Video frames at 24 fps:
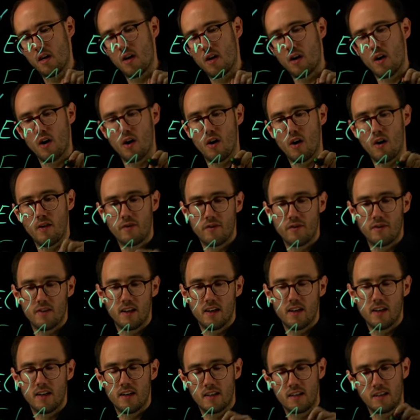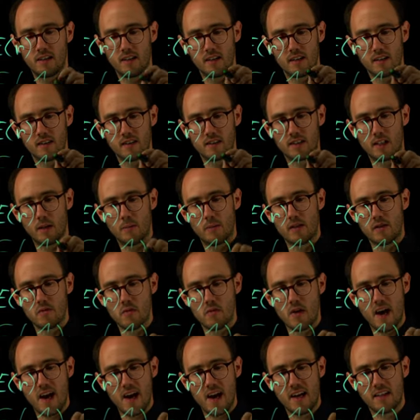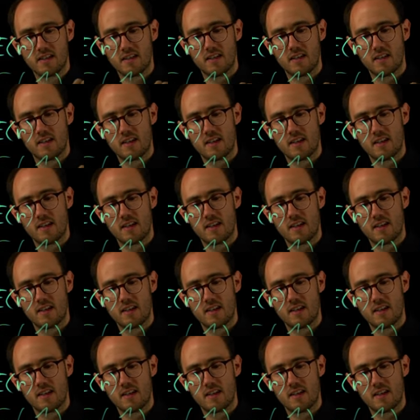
of W hat